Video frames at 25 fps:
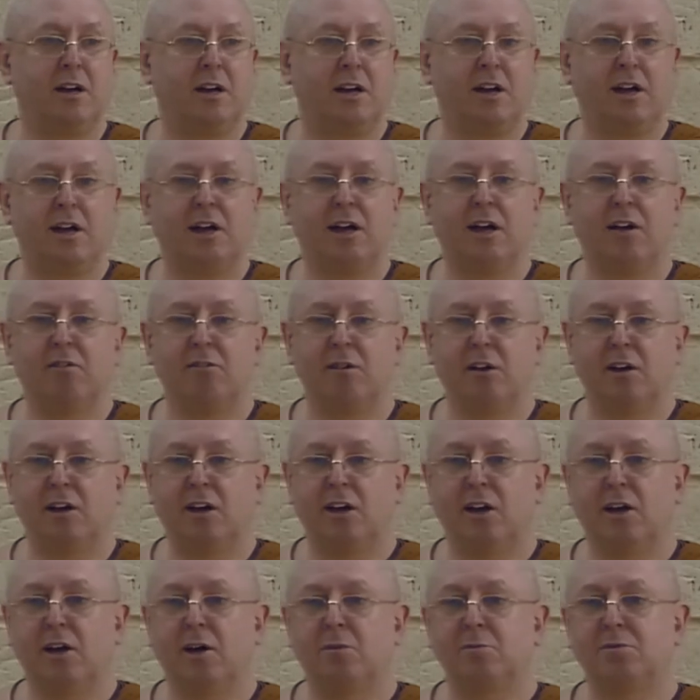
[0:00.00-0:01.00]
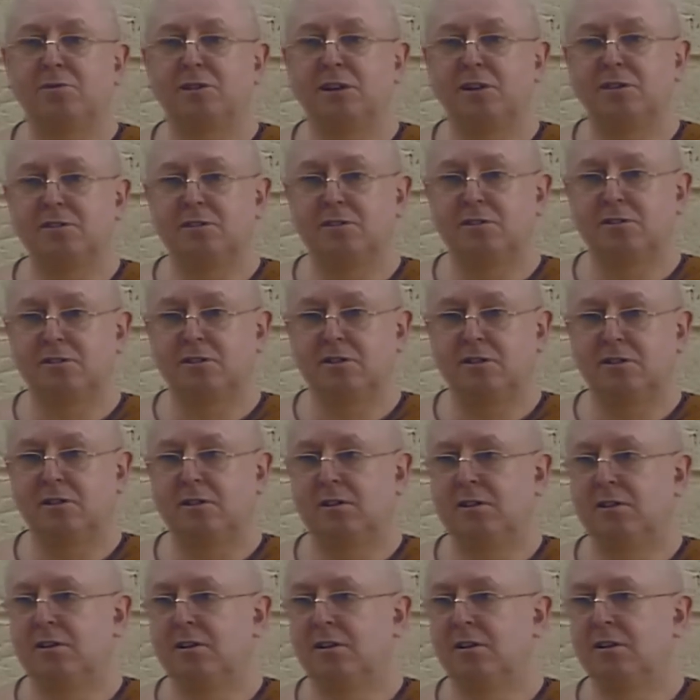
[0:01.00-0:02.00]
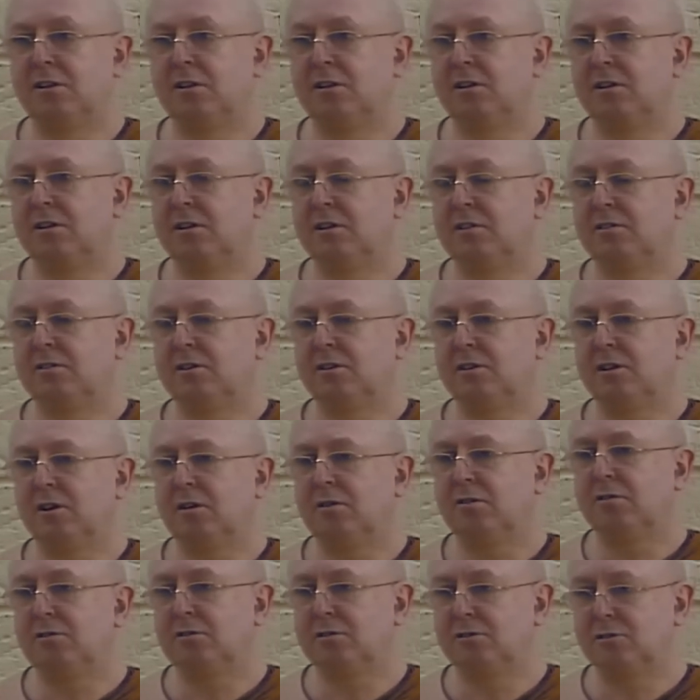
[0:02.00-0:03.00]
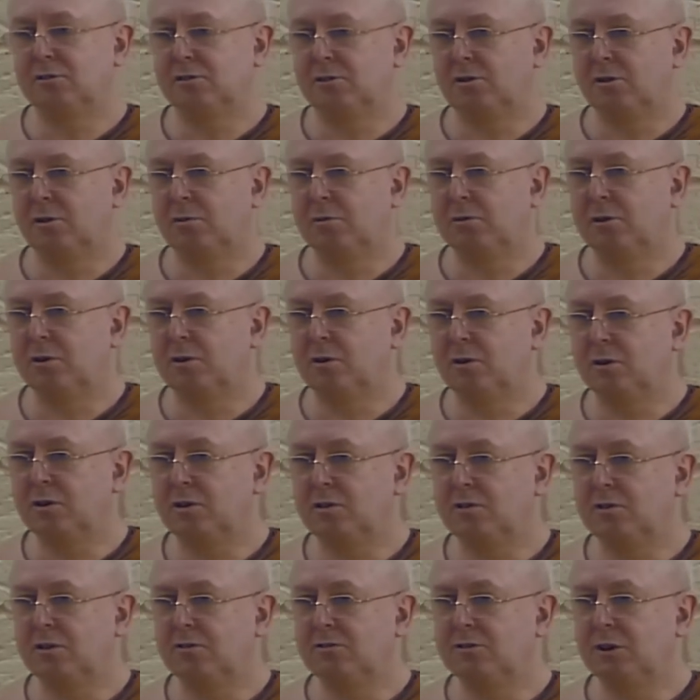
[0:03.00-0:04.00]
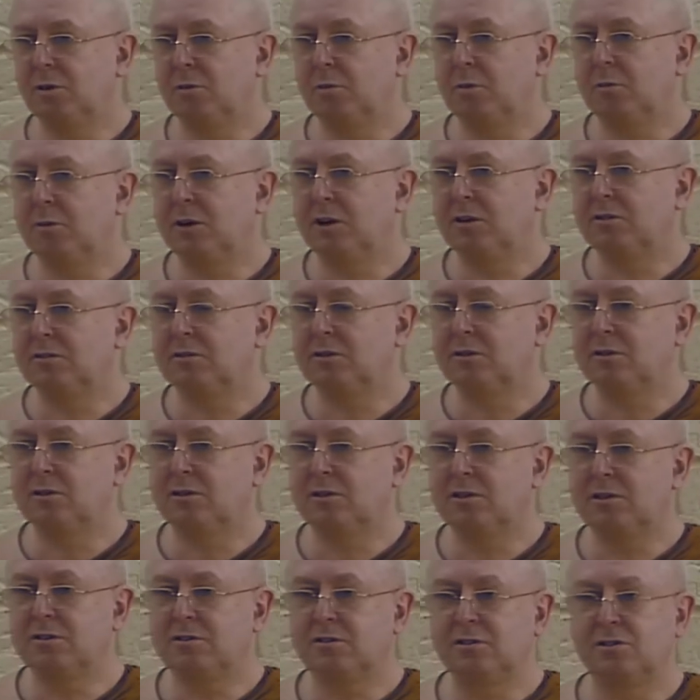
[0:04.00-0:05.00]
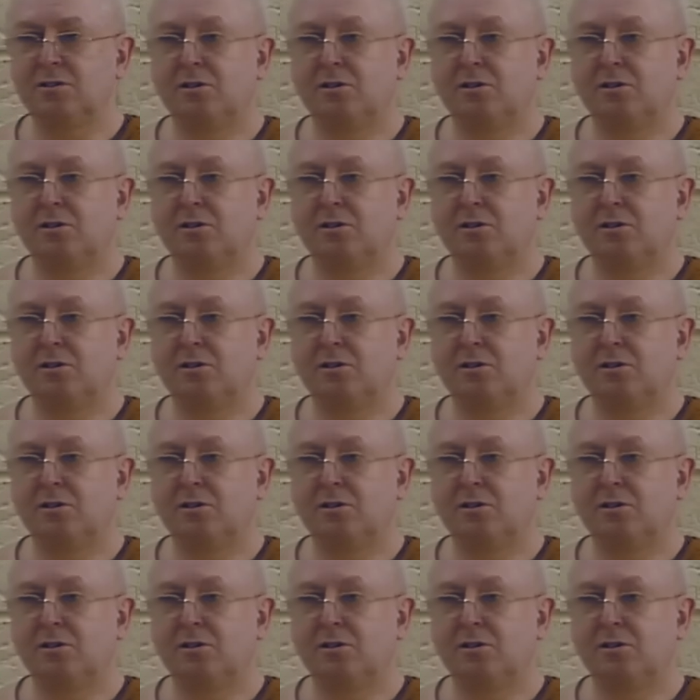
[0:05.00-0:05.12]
getting angry, getting upset at it. So don't disturb the noise. If someone makes a noise, you